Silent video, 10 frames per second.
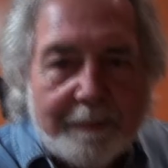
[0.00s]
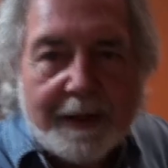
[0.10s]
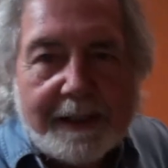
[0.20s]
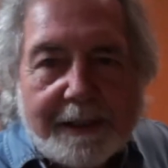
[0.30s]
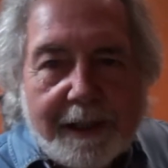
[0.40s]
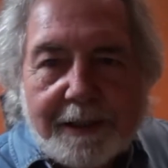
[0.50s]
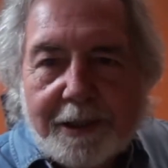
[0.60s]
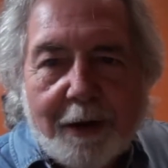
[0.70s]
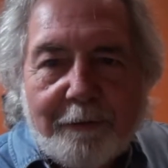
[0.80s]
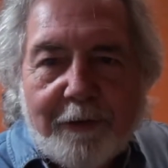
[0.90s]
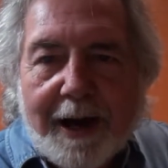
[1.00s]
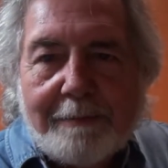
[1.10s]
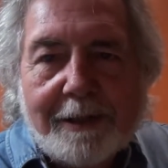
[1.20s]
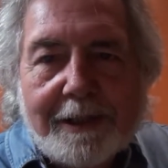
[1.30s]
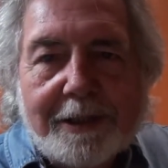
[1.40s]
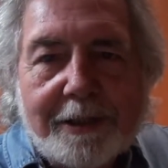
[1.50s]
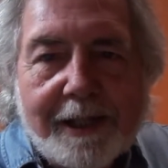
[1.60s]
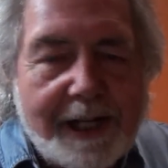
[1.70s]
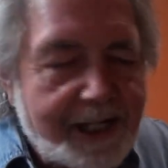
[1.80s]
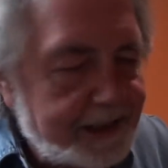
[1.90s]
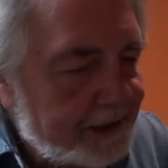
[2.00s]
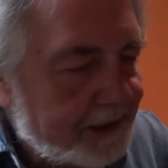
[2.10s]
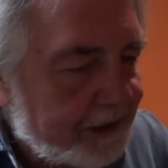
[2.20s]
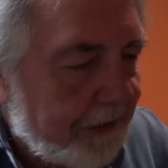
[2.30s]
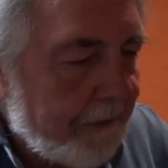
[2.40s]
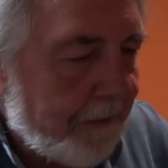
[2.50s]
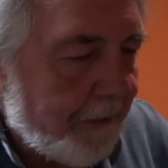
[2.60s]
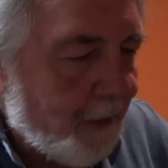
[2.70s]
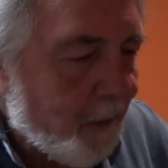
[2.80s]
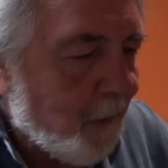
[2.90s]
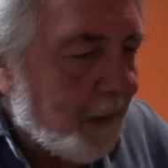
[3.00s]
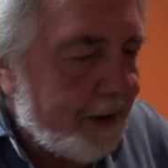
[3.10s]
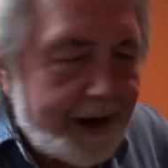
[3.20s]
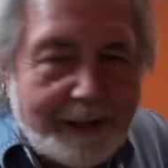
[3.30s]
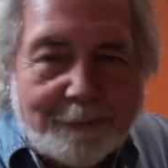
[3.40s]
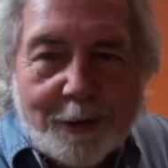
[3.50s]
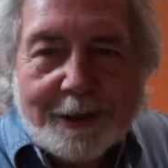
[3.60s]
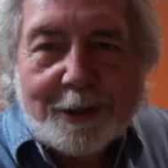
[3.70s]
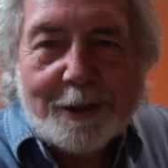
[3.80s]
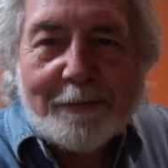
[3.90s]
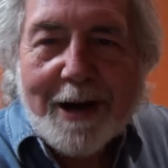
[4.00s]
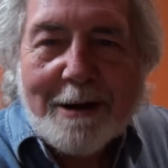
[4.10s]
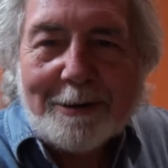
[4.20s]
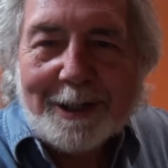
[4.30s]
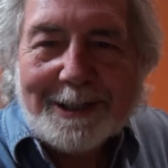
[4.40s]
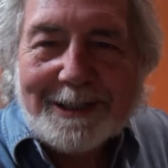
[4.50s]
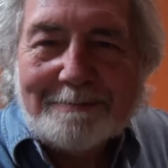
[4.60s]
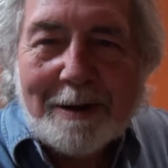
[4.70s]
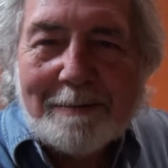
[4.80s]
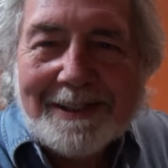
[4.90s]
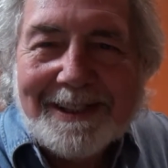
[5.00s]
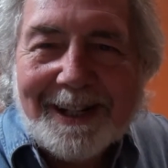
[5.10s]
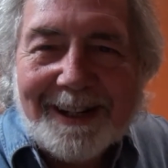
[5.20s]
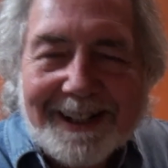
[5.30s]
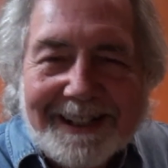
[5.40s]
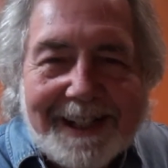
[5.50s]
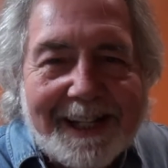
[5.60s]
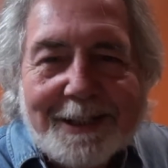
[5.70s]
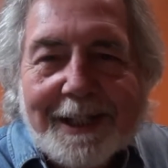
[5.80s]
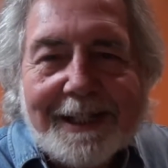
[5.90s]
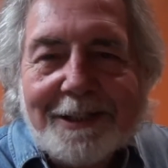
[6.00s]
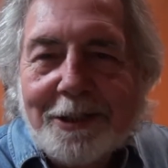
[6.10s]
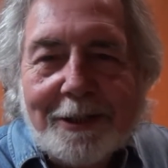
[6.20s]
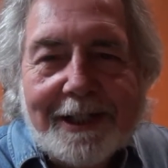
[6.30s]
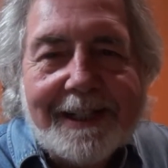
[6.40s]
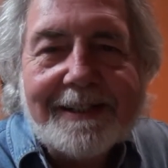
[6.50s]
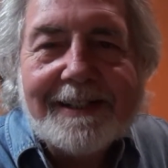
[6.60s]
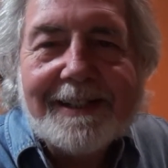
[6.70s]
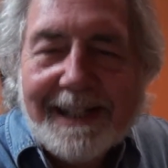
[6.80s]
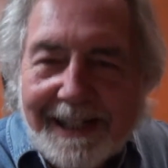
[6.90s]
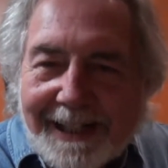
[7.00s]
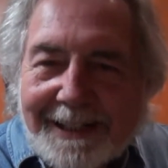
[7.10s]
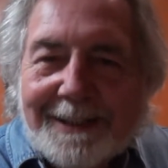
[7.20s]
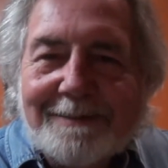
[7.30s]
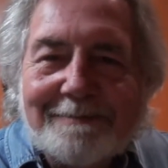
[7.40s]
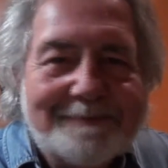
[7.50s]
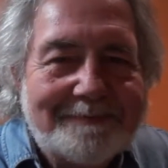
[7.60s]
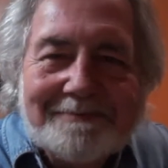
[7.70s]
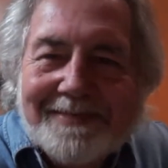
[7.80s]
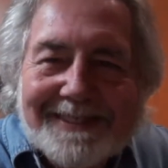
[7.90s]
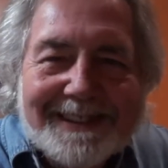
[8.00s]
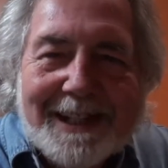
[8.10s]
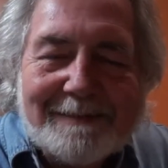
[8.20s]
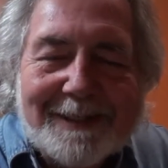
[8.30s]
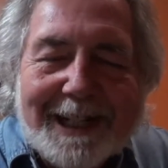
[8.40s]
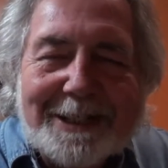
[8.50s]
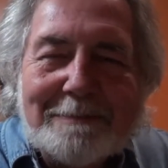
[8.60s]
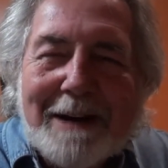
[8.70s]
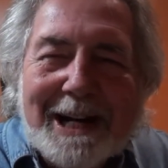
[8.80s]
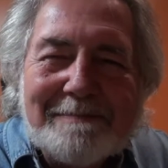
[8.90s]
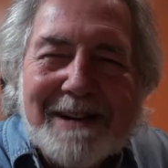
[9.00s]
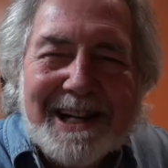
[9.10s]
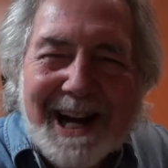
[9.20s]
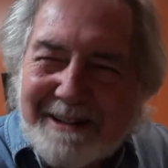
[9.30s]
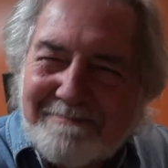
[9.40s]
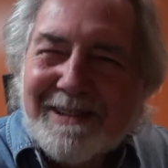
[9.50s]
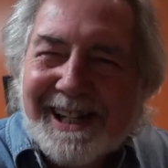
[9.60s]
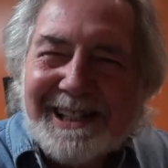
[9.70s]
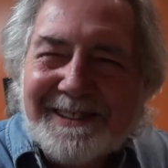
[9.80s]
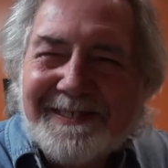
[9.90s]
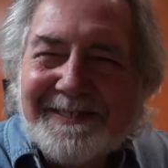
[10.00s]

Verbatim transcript: This looks so fabulous, you guys. I'm going to devour it momentarily. Thanks again, Judy. Ian, I'm glad you're back in my life, pal.